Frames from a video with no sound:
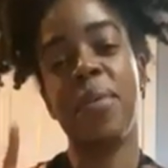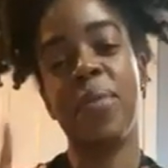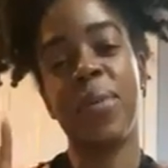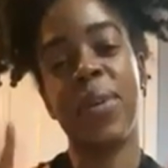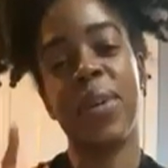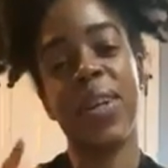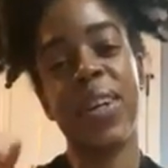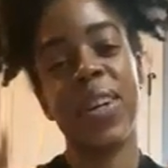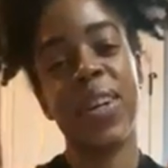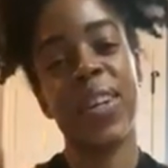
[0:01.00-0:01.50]
Hey
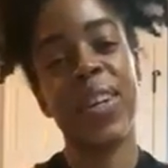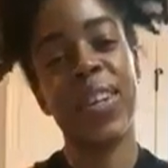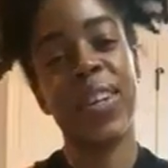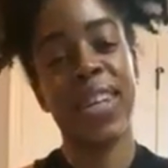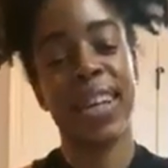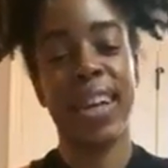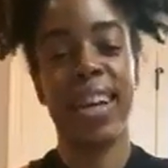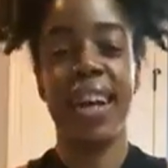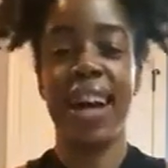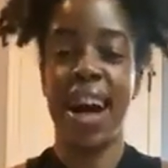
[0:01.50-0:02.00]

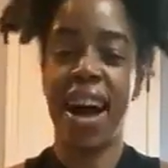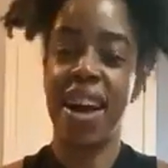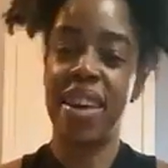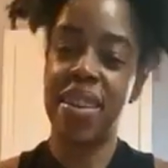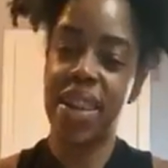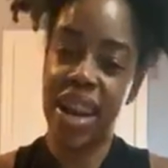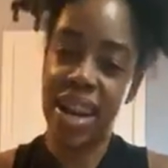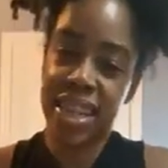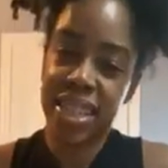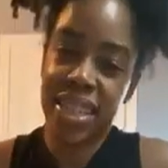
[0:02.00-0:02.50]
world.
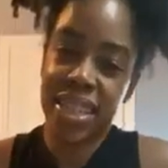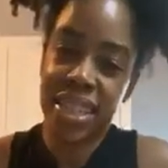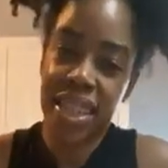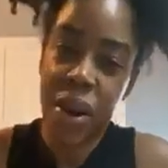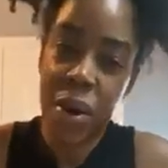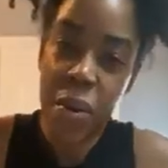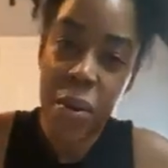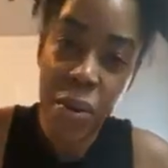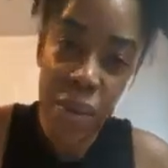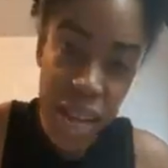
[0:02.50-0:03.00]
All right,
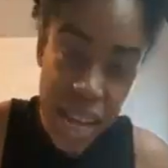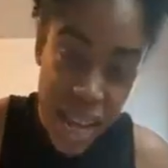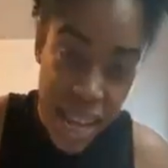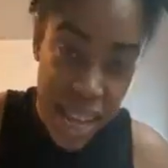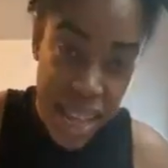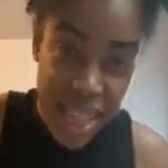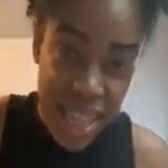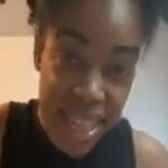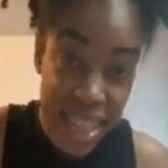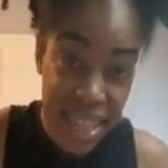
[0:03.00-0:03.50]
so
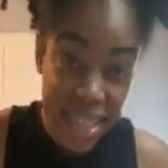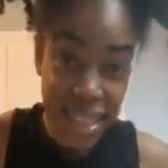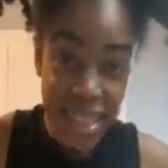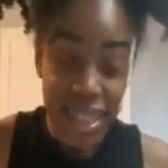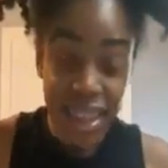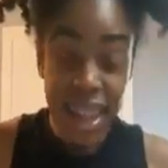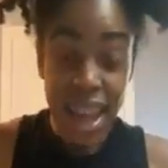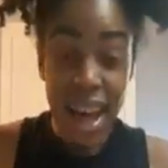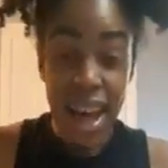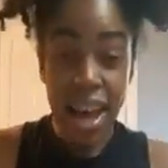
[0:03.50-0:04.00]

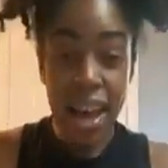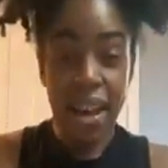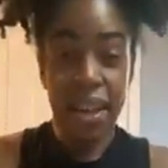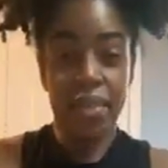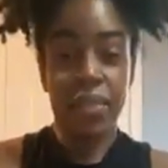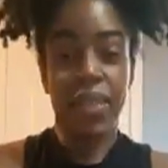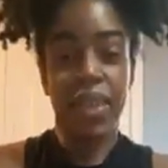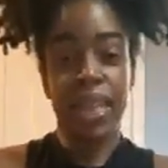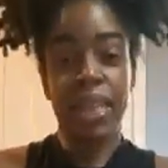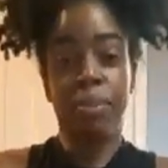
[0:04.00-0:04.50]
this
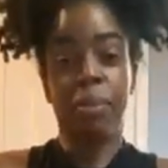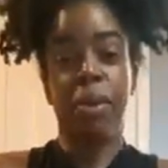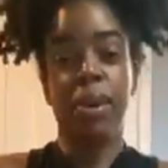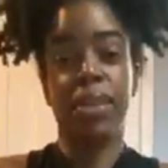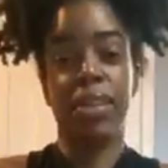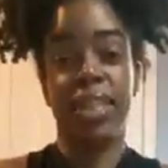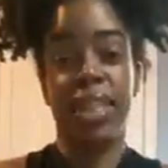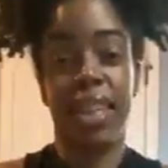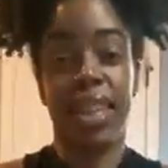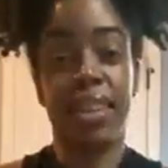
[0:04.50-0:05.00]
live is
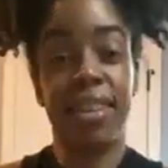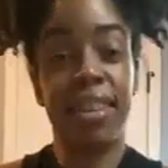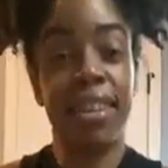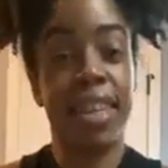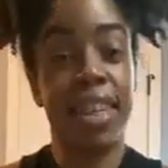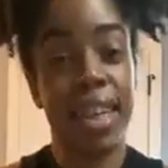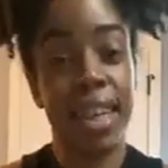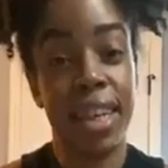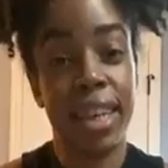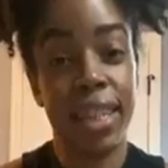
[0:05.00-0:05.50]

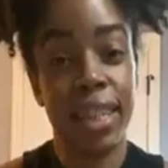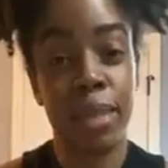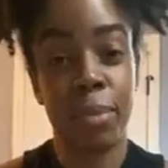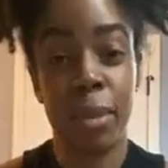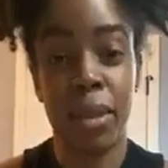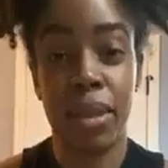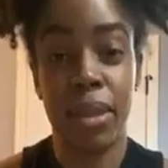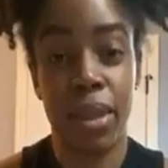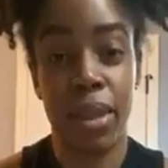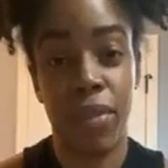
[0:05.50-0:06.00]
particularly,
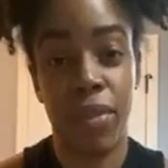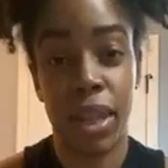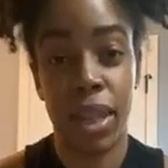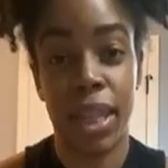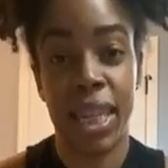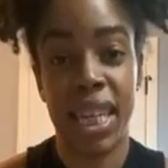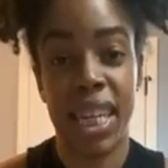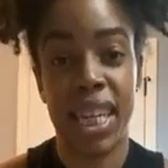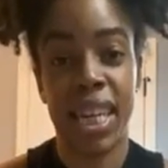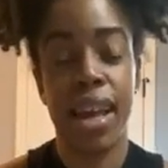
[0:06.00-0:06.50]

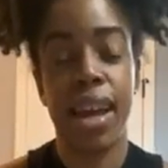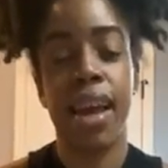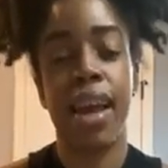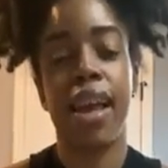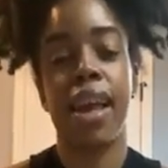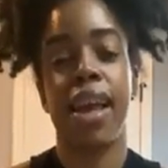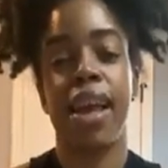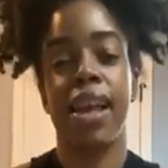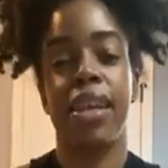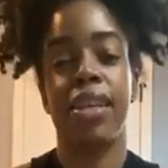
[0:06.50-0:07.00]
specifically,
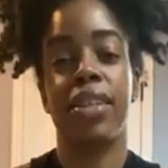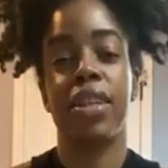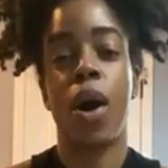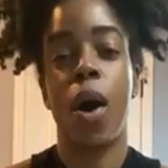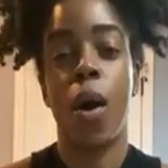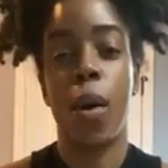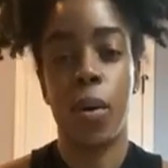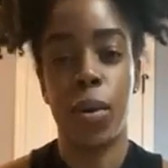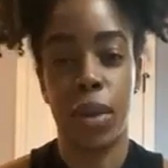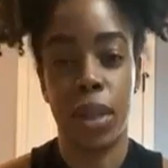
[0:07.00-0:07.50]

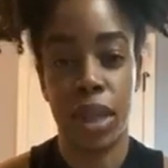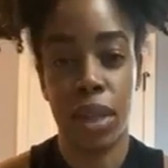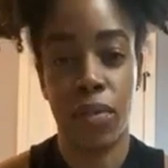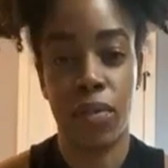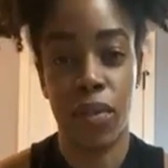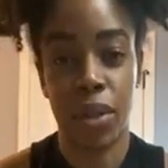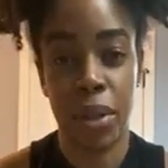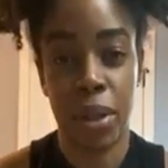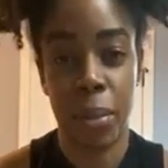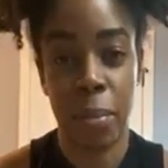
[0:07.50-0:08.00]
and
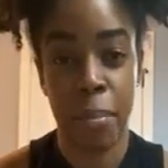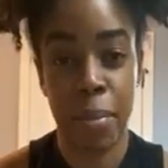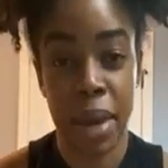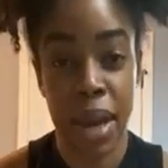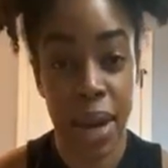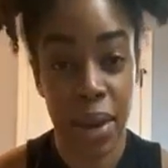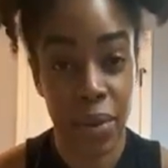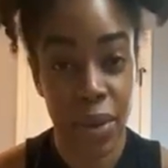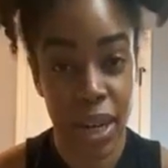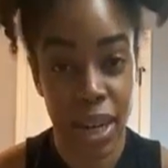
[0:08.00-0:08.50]
only for the
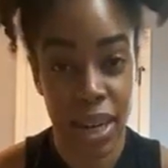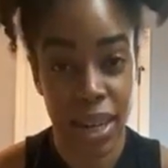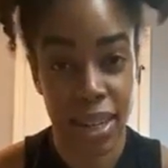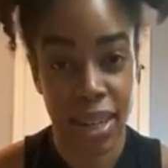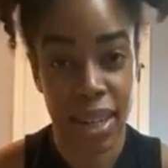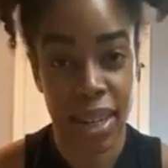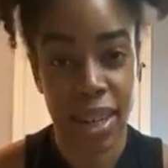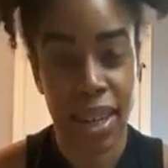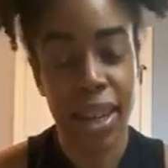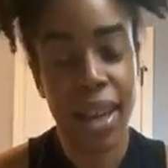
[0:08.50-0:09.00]

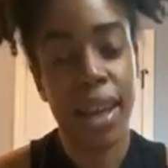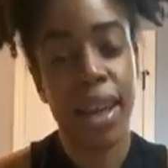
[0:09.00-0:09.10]
married.